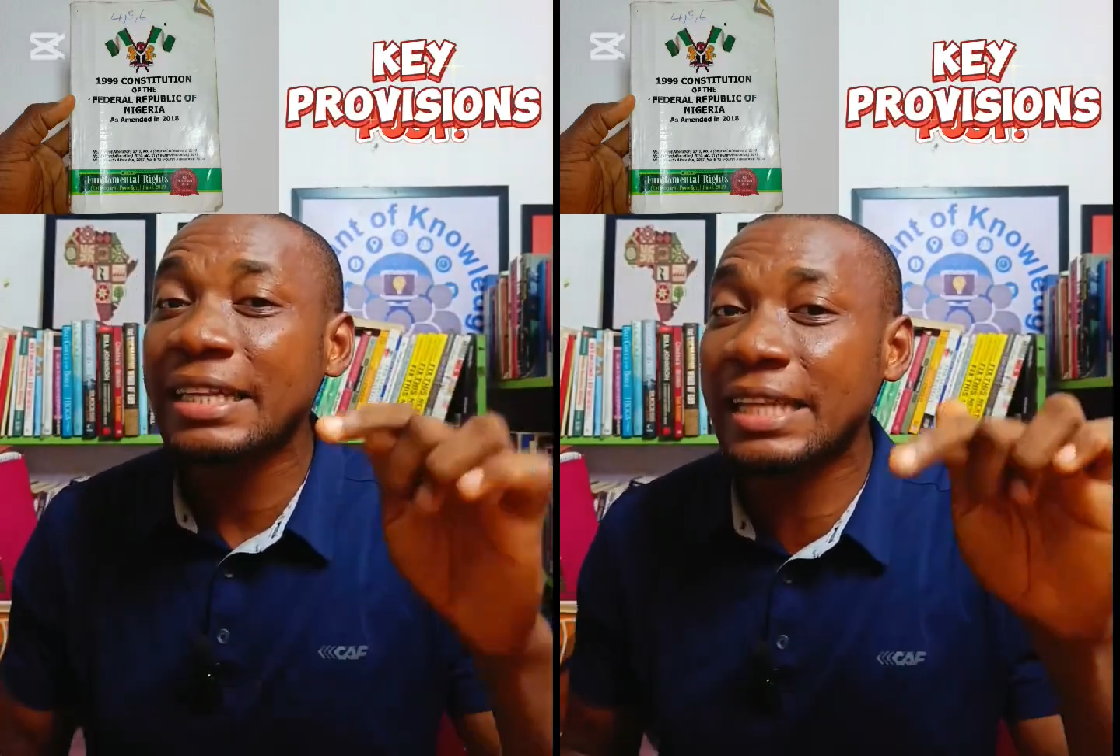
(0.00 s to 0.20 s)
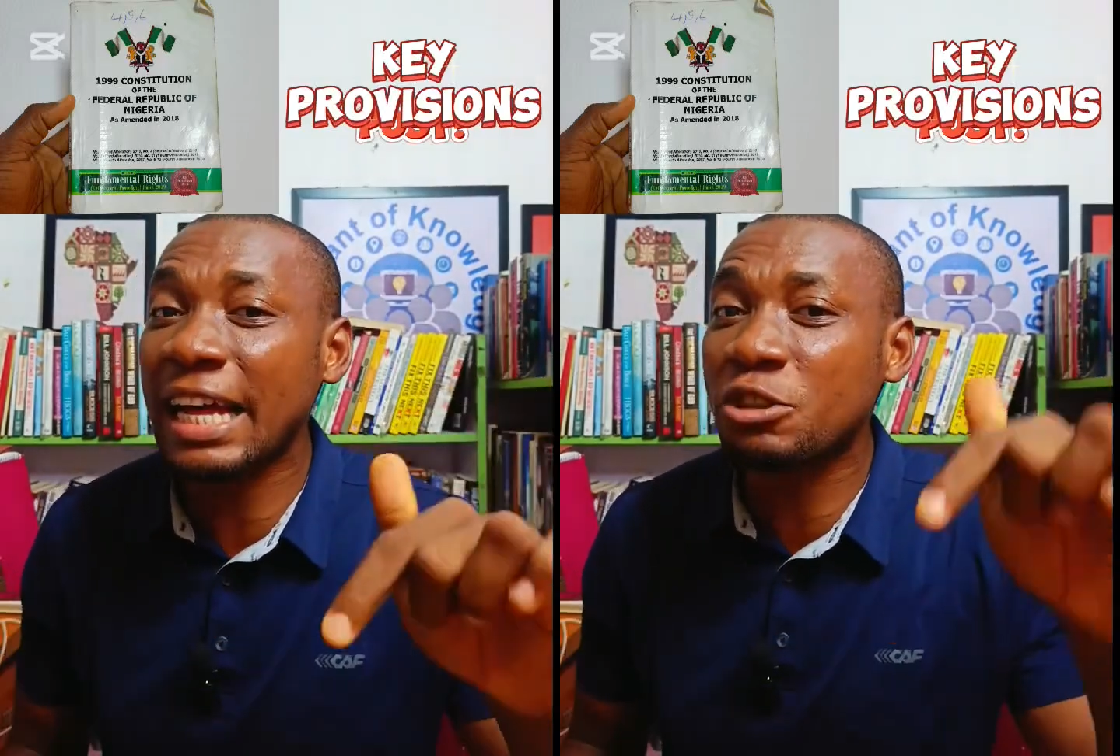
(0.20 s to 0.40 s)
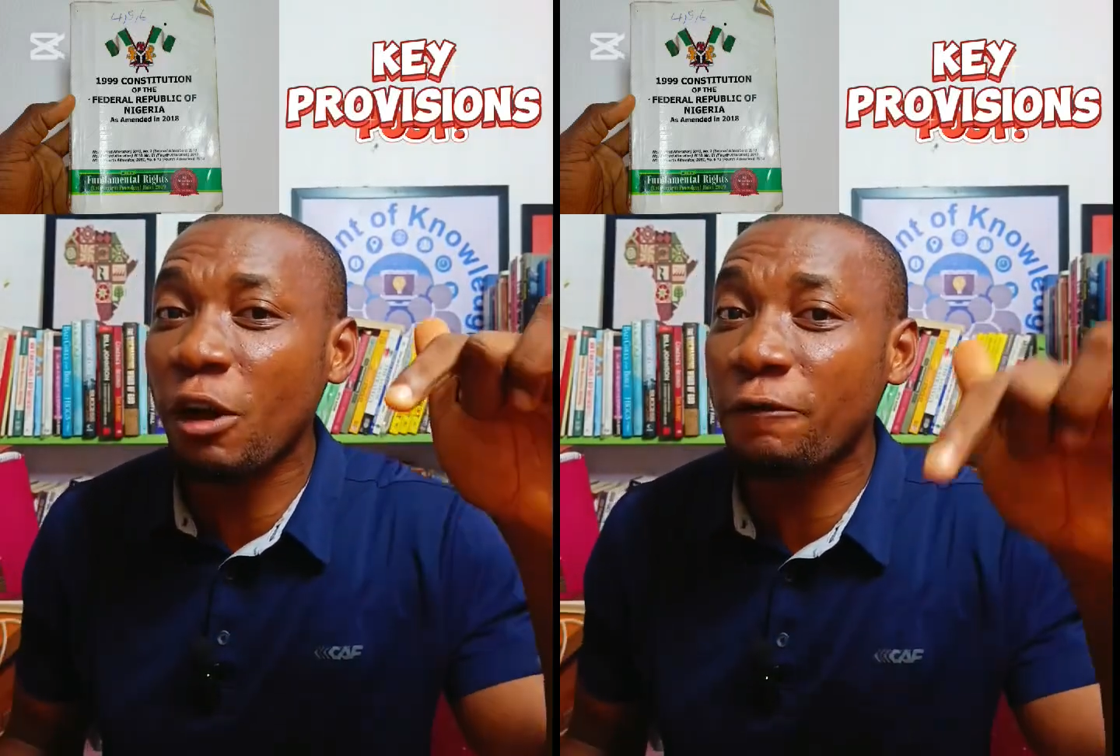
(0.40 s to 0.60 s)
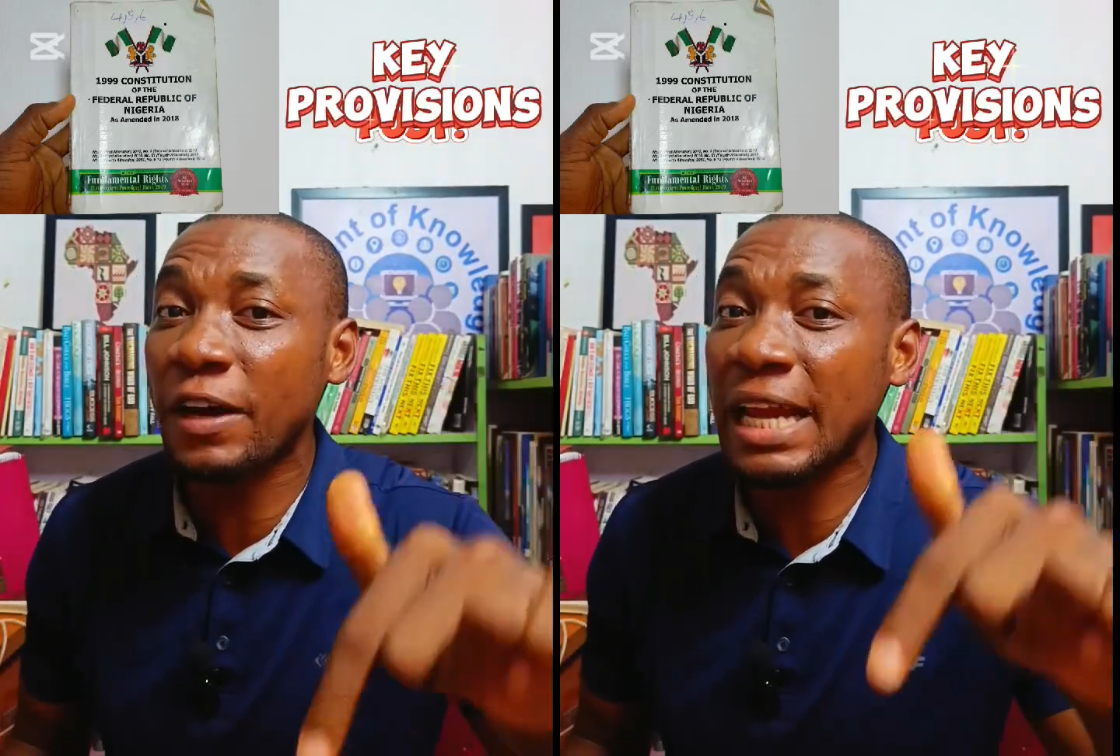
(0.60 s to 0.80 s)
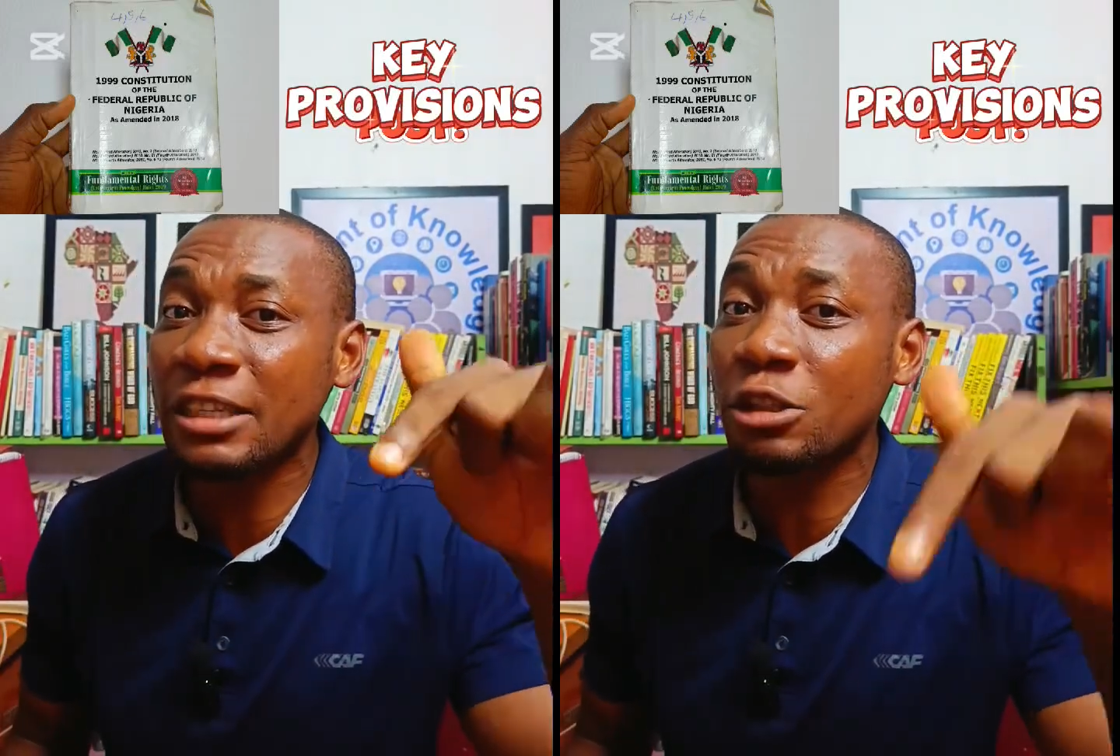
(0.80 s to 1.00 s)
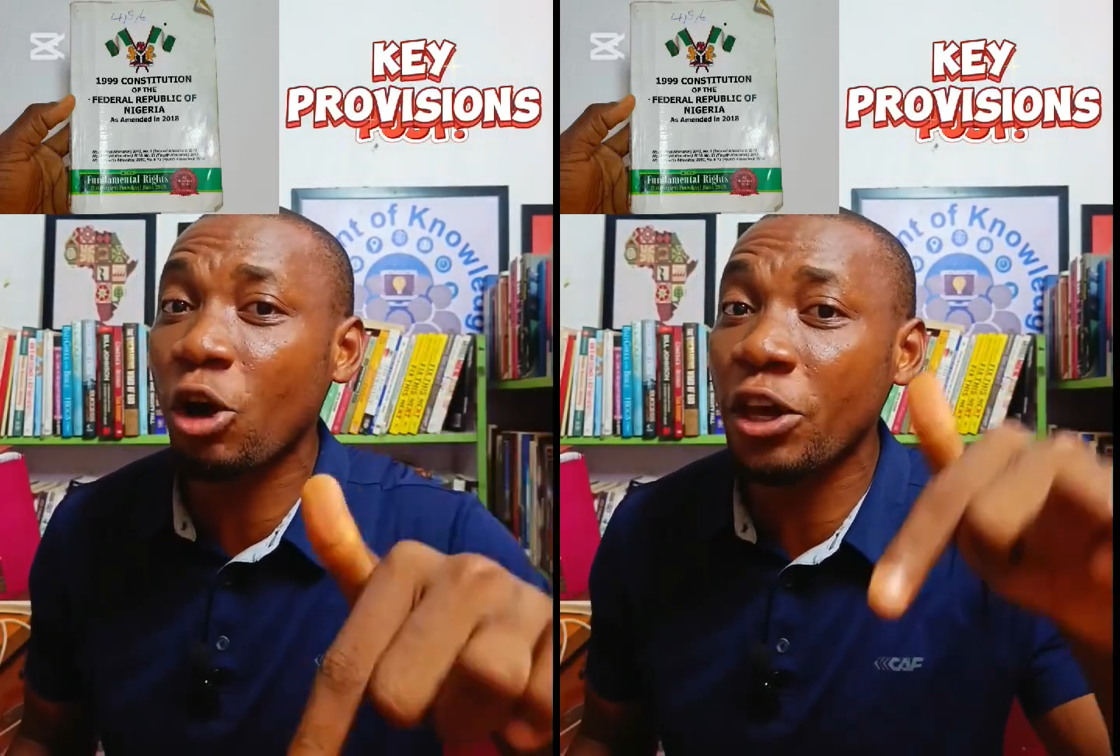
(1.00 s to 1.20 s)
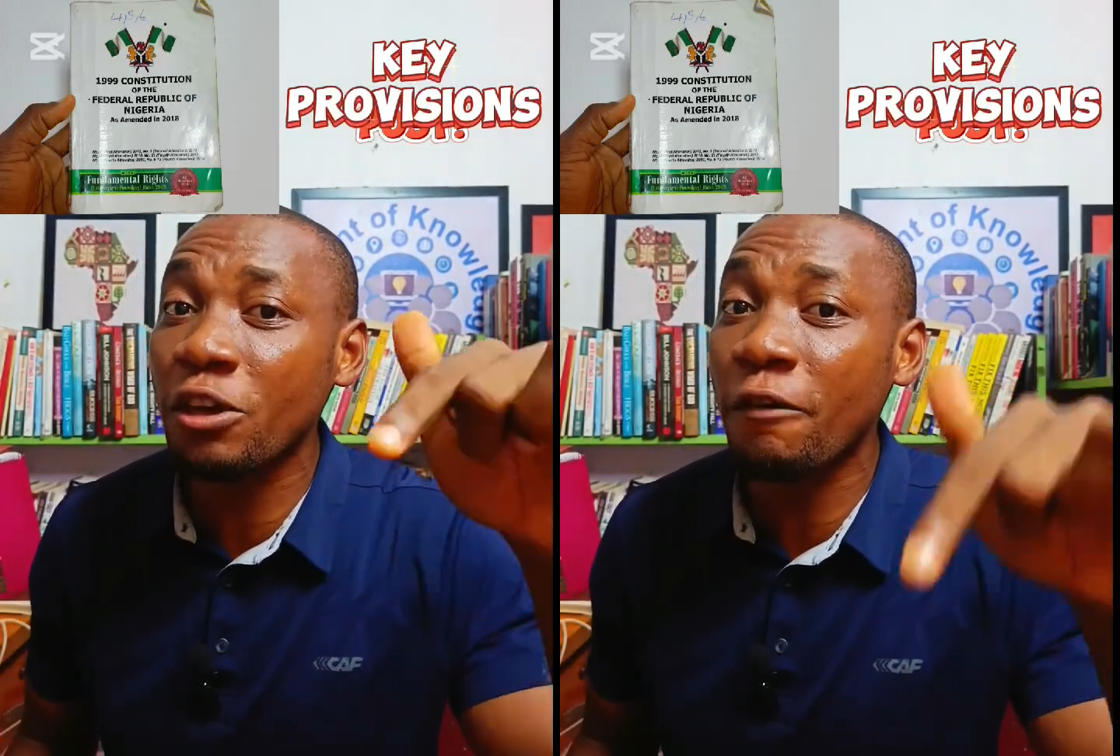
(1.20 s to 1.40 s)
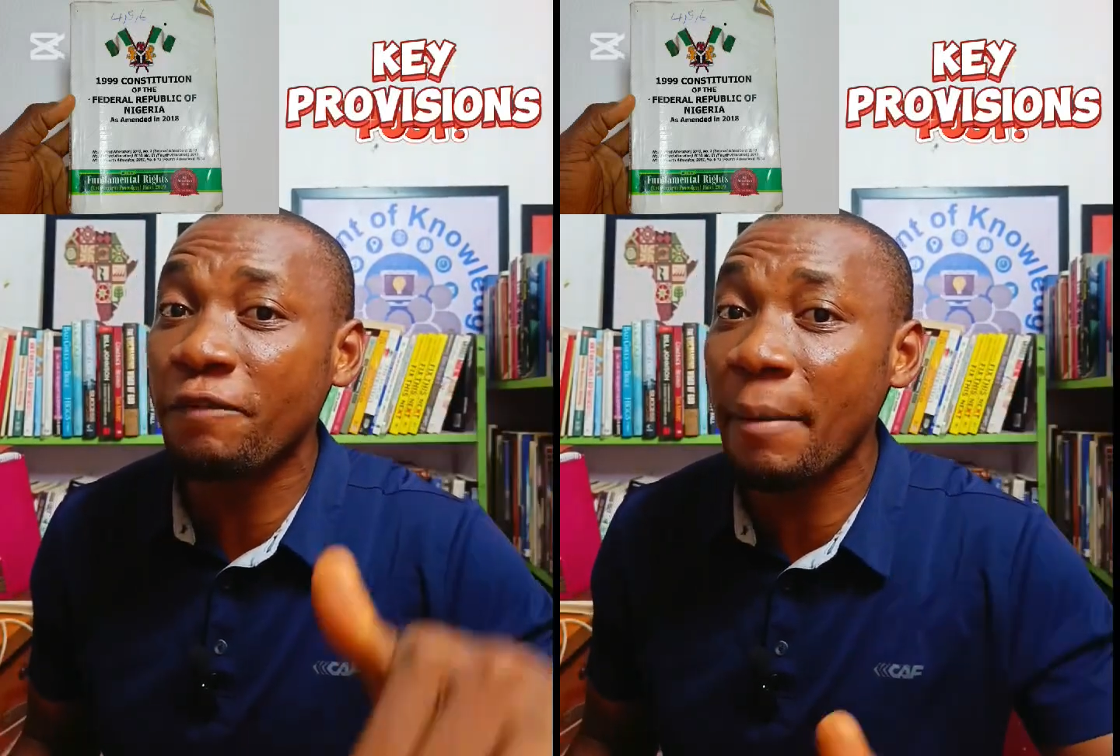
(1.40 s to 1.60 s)
that your father's law
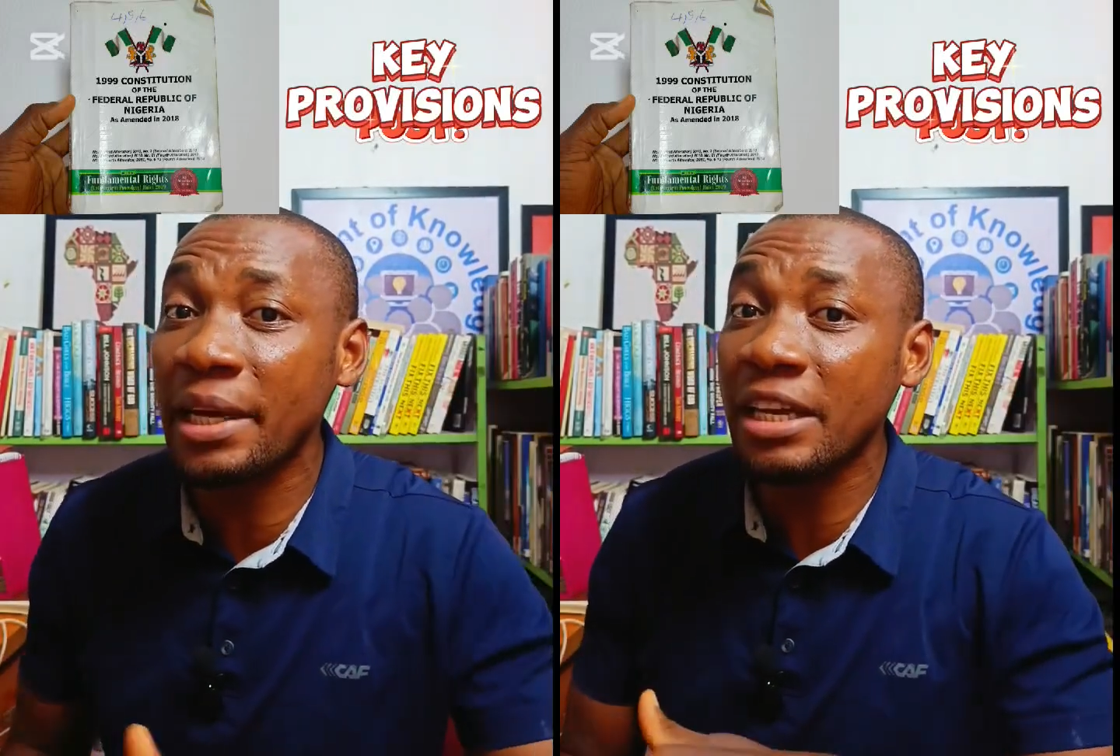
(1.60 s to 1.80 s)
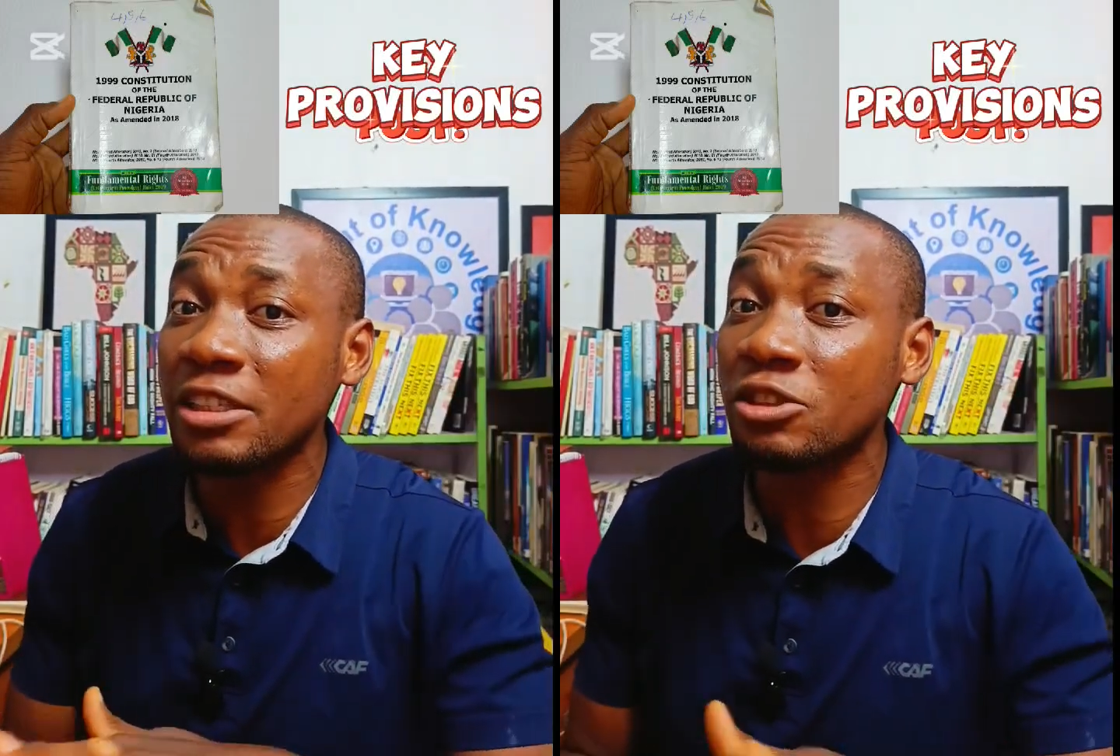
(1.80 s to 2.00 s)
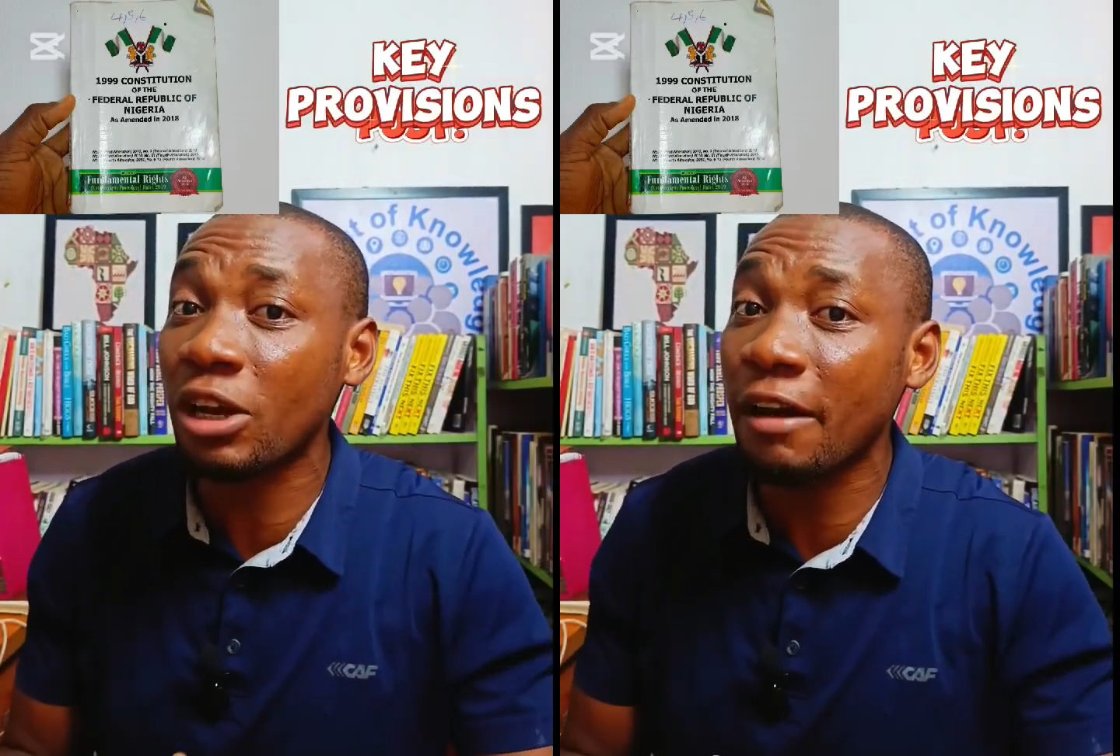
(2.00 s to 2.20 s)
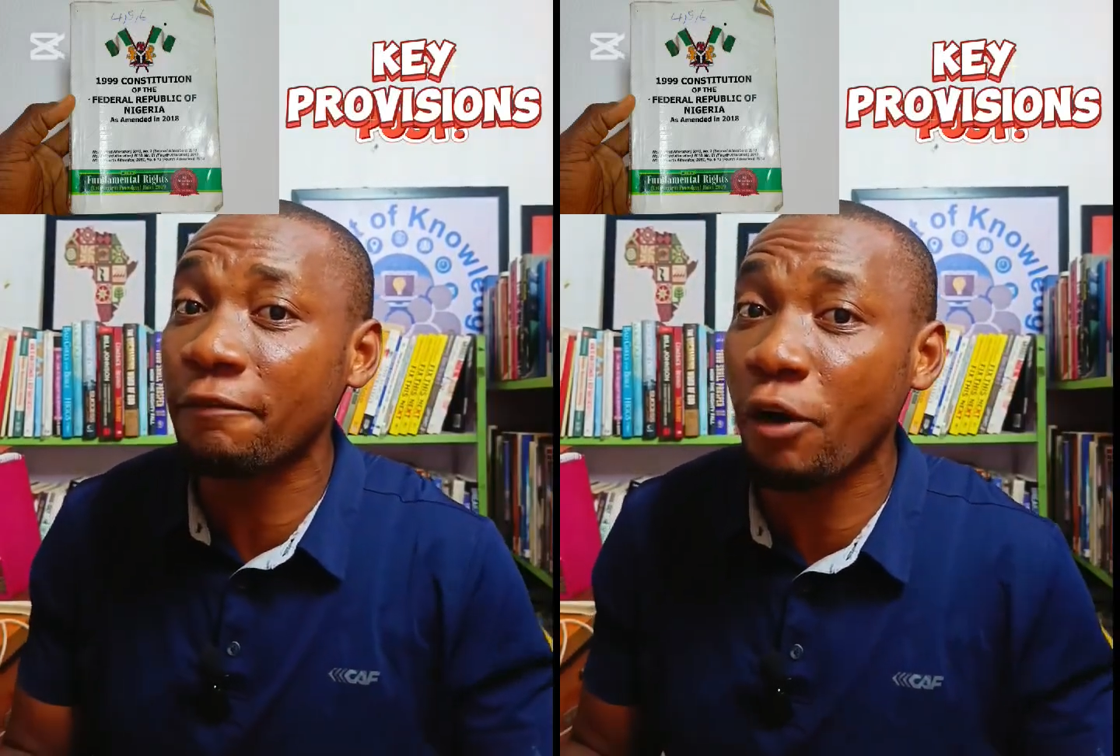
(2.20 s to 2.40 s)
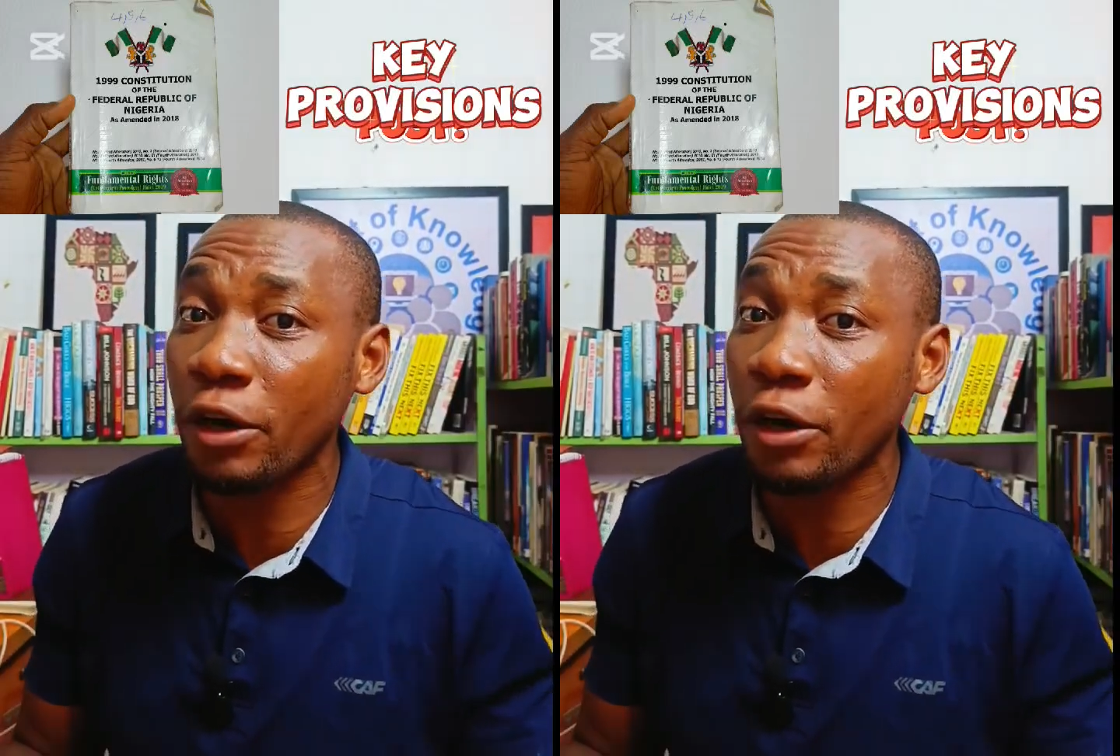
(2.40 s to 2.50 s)
in your family is null and